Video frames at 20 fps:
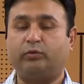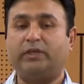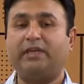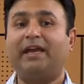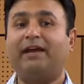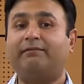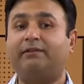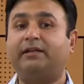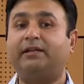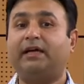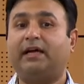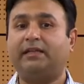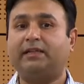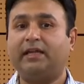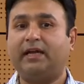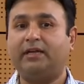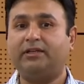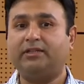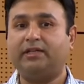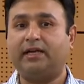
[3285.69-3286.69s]
We haven't done
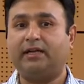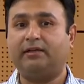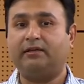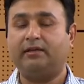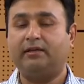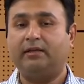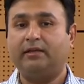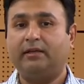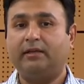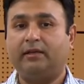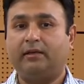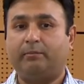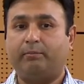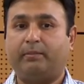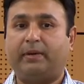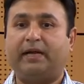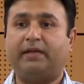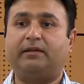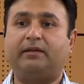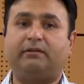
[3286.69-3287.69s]
that yet,
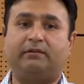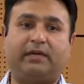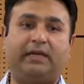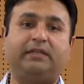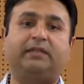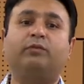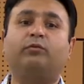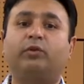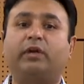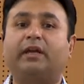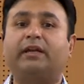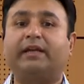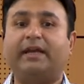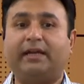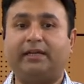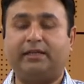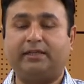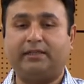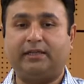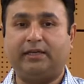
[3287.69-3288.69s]
but I think we are
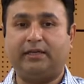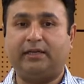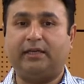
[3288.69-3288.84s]
getting there.